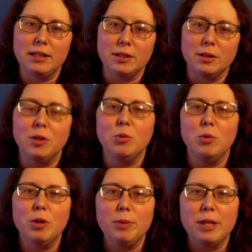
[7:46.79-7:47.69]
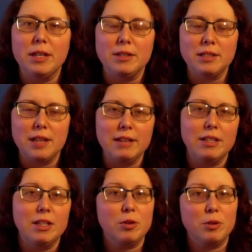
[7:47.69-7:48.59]
you know you will be at a
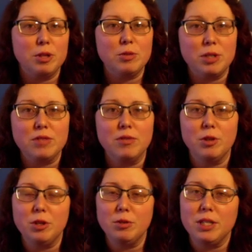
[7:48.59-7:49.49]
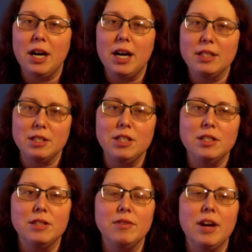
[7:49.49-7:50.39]
slightly increased risk for utis and
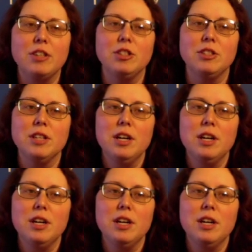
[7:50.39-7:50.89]
yeast infections